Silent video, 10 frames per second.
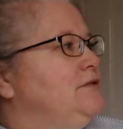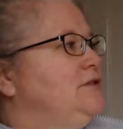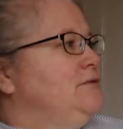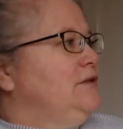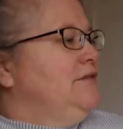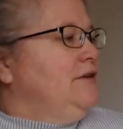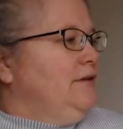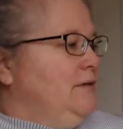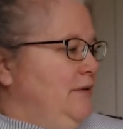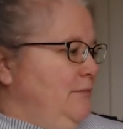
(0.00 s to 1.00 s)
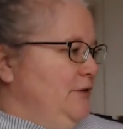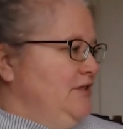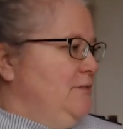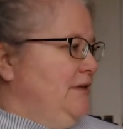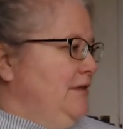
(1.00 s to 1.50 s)
to give it a little bit more
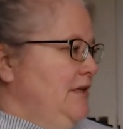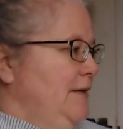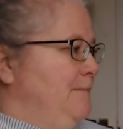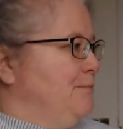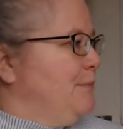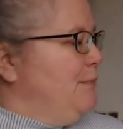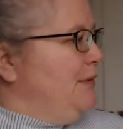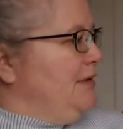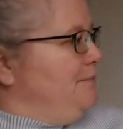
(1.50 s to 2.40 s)
stability. But